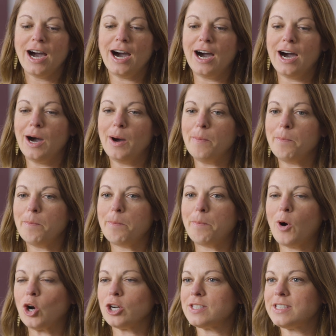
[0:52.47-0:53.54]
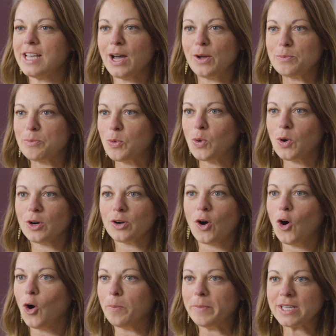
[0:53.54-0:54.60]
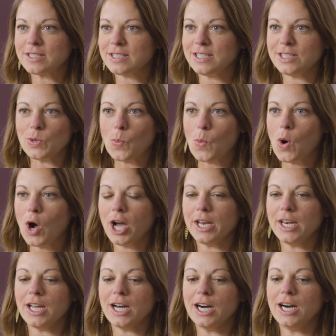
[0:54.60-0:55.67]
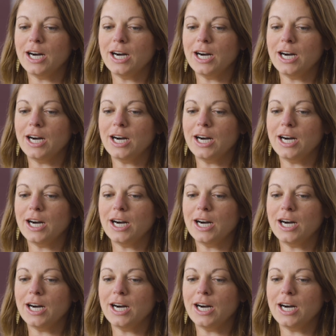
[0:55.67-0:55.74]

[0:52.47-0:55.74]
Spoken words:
part soundboard, all mixed into one.